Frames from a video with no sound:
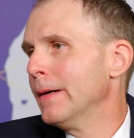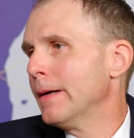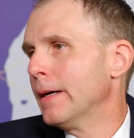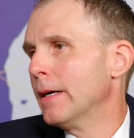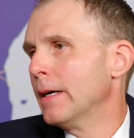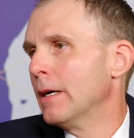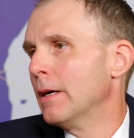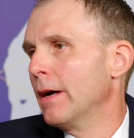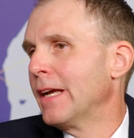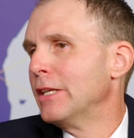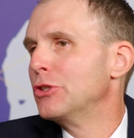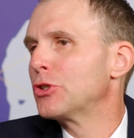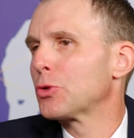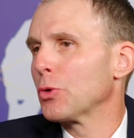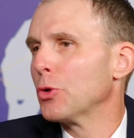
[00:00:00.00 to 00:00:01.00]
a
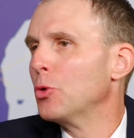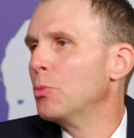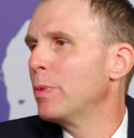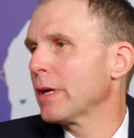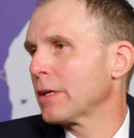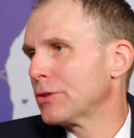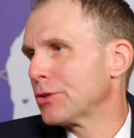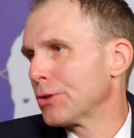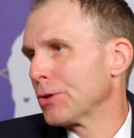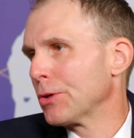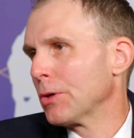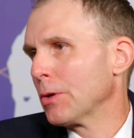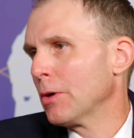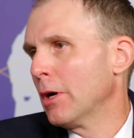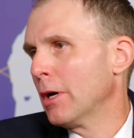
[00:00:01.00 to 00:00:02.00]
true
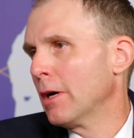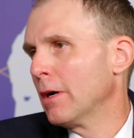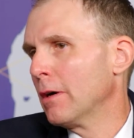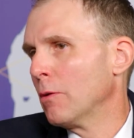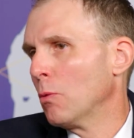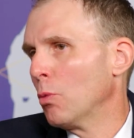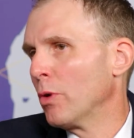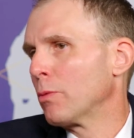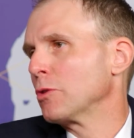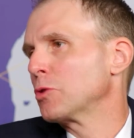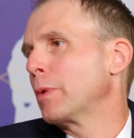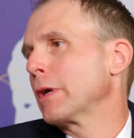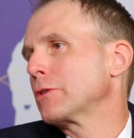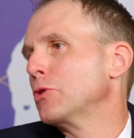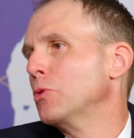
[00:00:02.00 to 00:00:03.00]
picture with
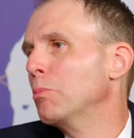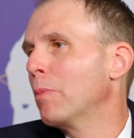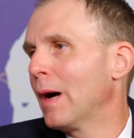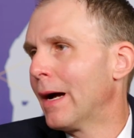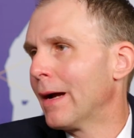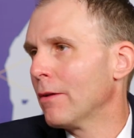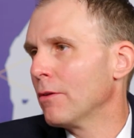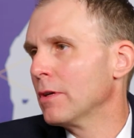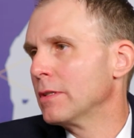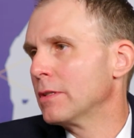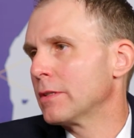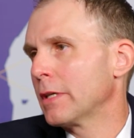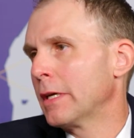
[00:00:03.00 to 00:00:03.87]
respect to pilots